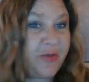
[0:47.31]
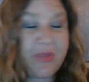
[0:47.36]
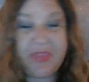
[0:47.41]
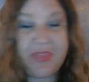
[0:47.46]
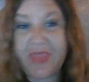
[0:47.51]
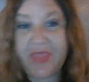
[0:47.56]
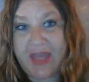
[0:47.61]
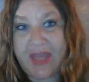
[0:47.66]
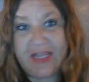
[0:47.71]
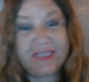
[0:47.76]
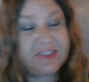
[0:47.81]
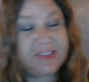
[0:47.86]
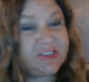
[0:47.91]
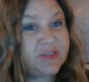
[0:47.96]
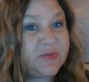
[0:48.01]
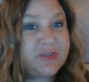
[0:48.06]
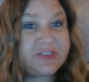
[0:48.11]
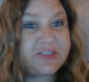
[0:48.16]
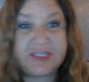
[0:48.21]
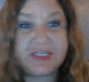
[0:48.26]
but then as
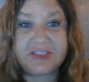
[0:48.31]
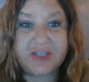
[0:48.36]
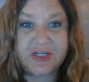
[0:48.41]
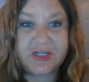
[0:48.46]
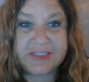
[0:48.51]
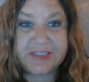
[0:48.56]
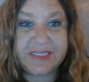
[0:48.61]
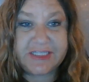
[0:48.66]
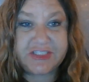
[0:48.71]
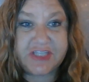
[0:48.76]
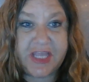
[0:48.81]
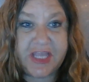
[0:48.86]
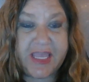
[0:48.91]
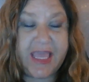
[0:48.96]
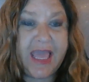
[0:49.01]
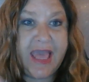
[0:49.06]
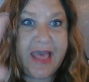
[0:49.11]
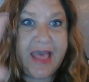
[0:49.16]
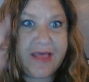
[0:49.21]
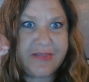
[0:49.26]
soon as I start teaching,
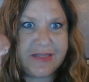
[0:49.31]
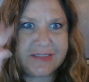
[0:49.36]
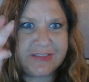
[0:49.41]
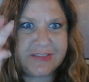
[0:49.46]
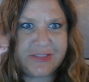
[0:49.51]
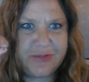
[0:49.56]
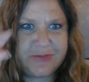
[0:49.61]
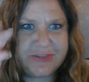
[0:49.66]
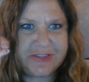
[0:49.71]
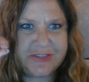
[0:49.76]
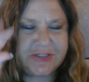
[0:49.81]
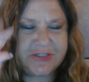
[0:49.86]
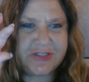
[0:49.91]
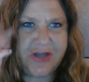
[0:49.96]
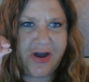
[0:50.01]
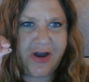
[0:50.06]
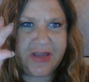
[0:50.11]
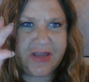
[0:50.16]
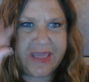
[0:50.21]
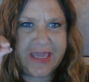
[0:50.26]
the students are
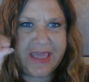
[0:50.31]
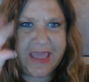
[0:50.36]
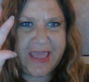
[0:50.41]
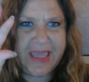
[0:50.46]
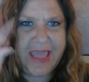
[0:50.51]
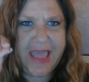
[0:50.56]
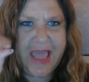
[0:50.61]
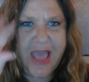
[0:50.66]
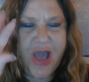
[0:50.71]
talking.